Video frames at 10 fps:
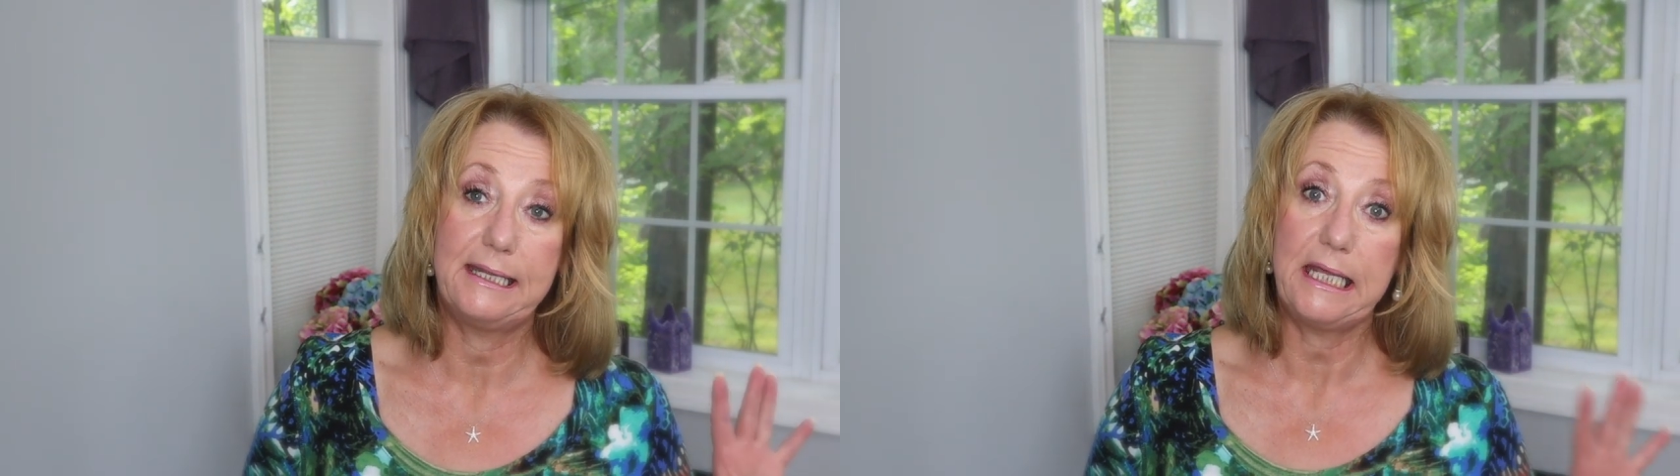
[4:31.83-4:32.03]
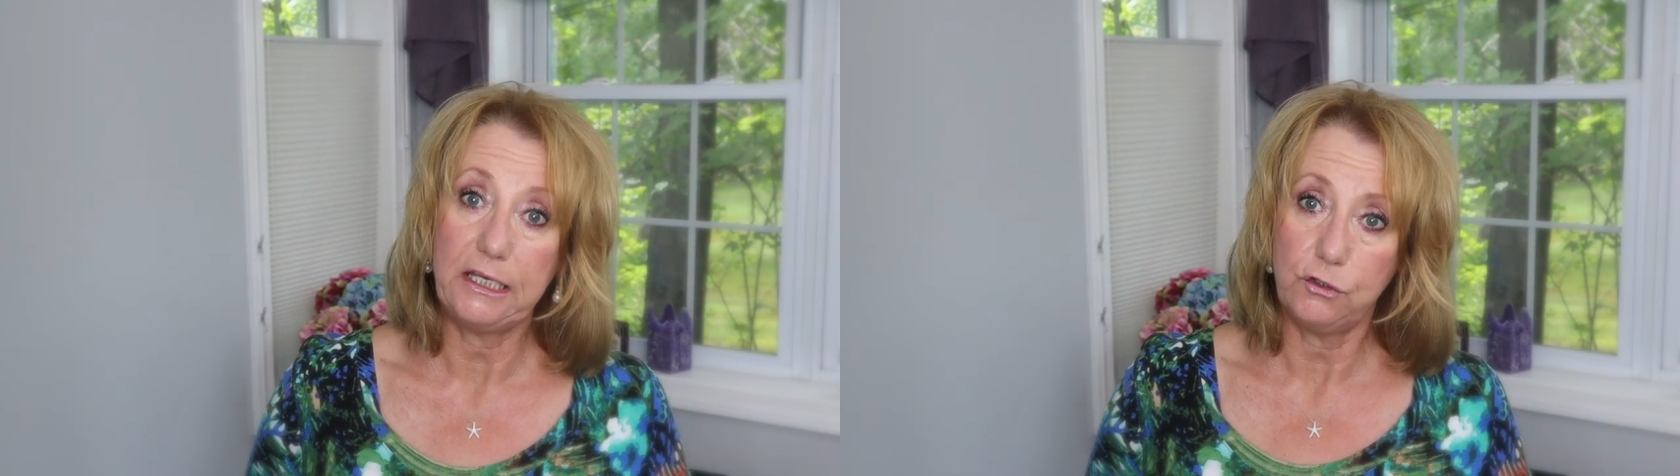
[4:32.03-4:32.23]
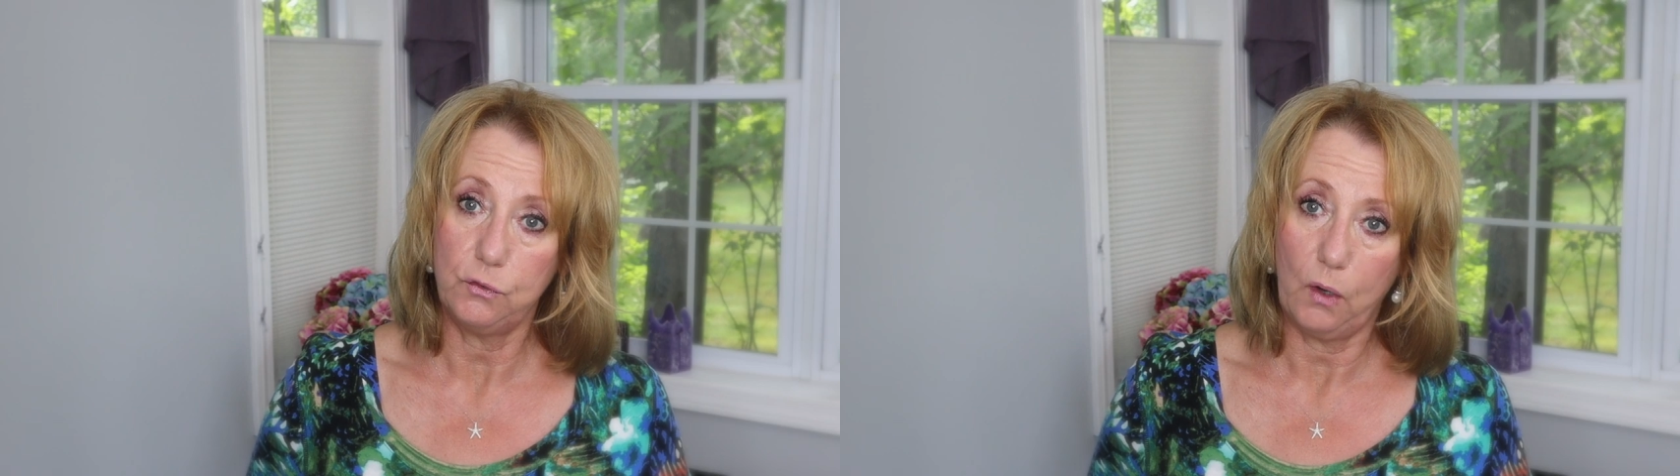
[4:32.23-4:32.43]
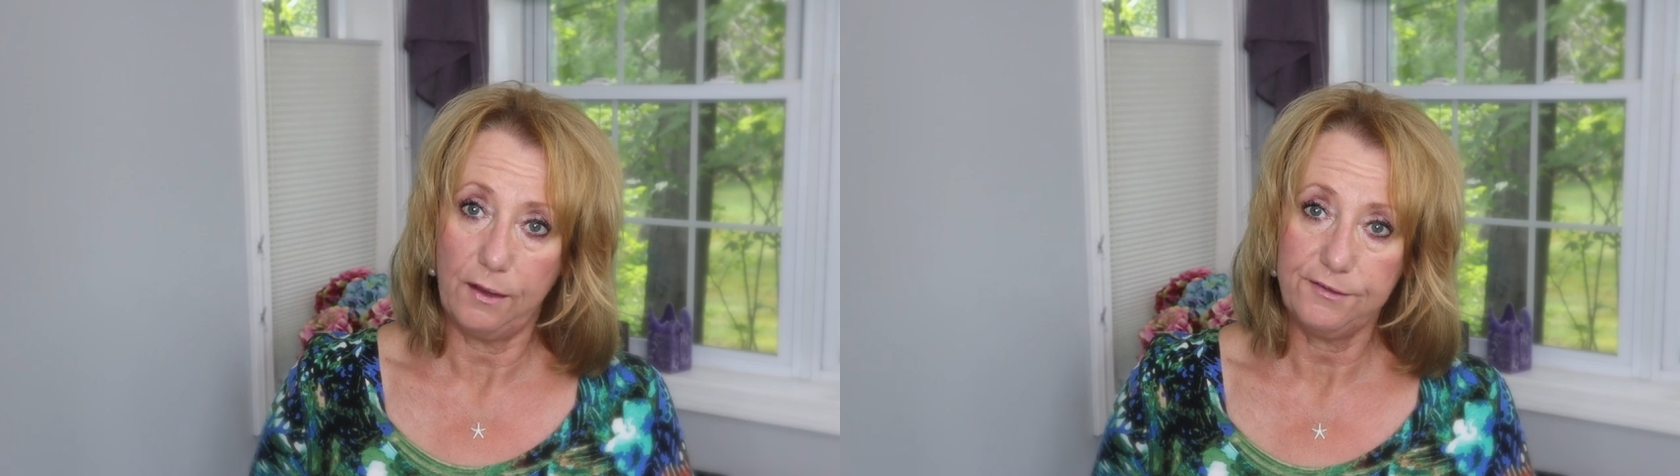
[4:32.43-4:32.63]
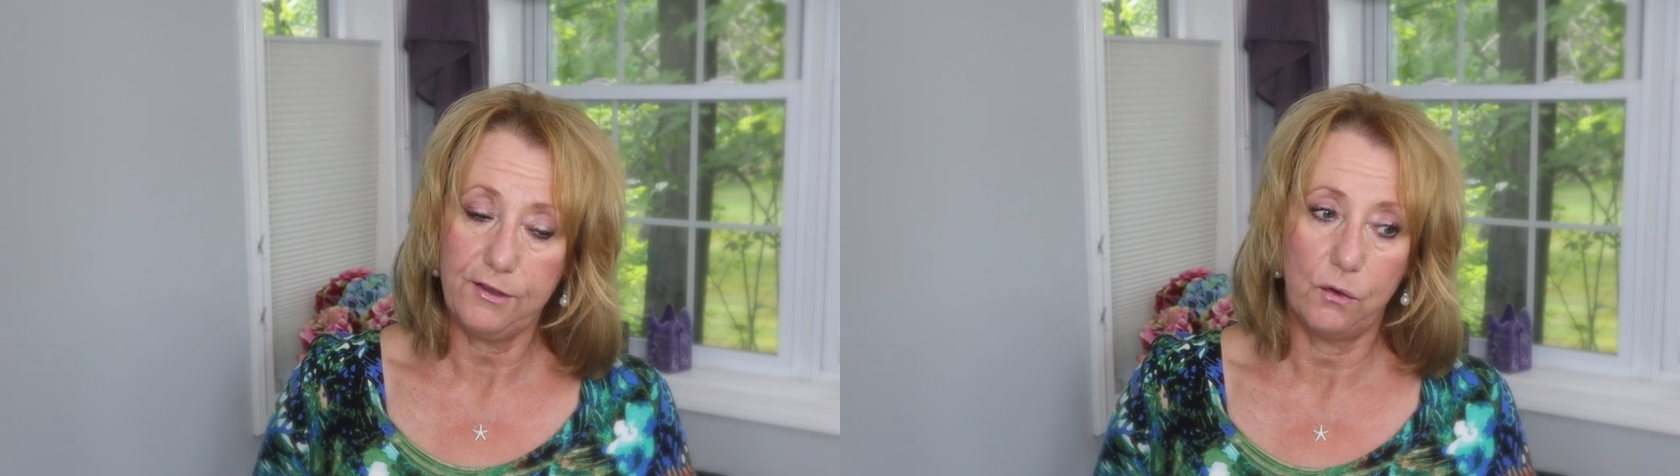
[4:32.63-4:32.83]
And thank you
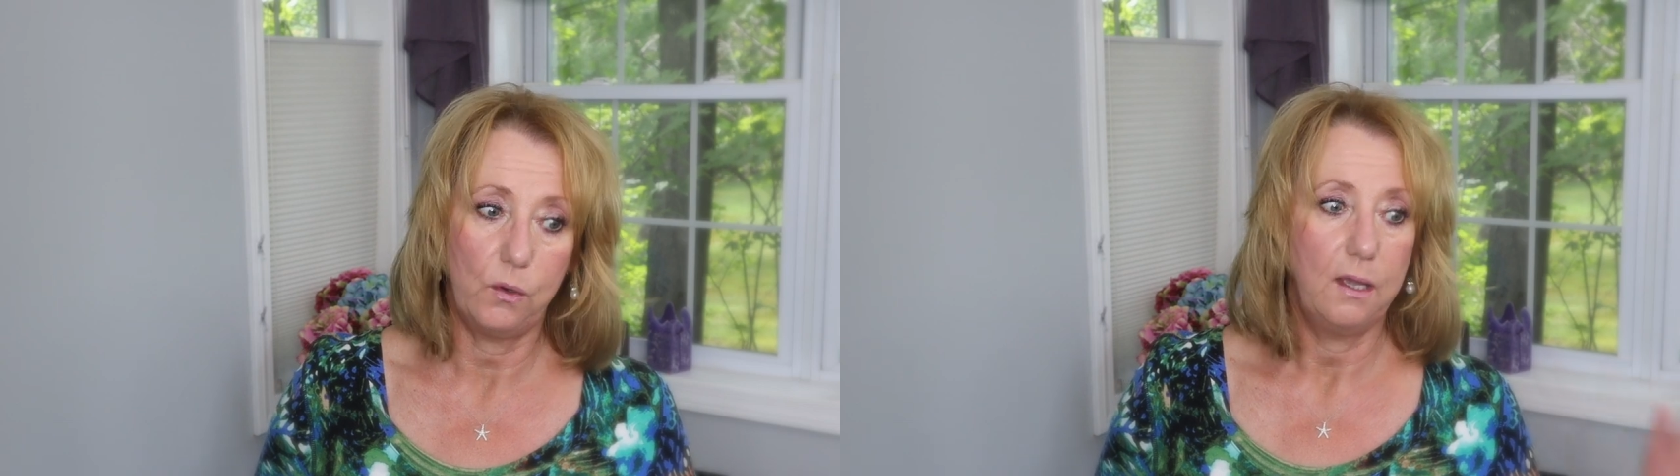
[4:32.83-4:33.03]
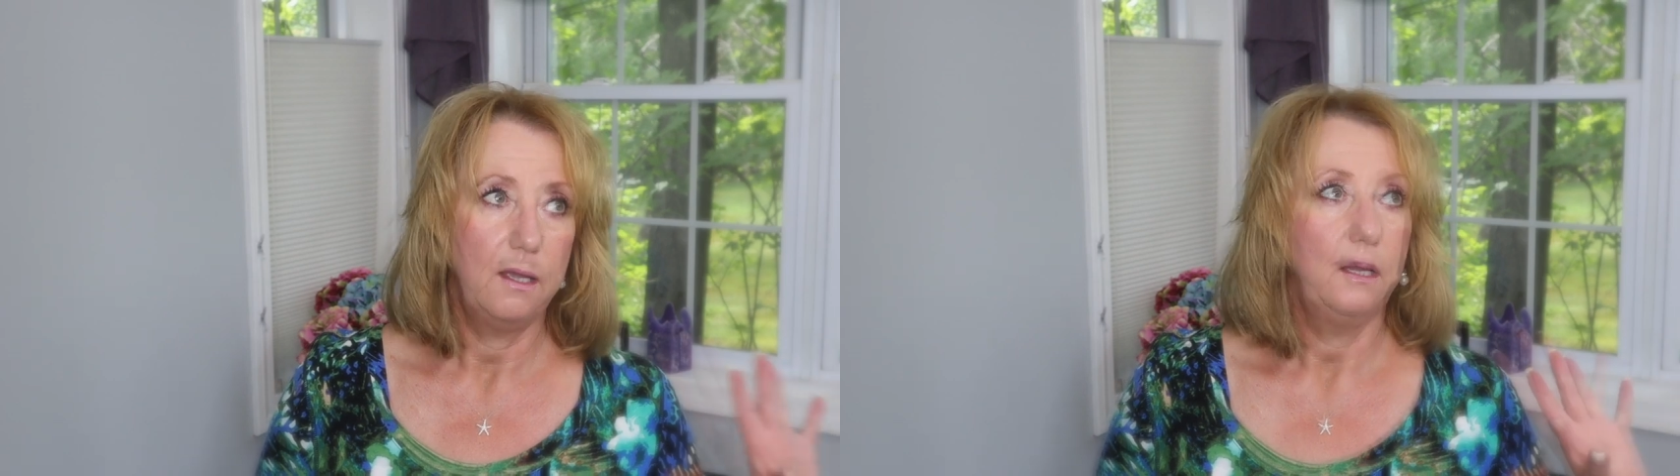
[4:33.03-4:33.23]
also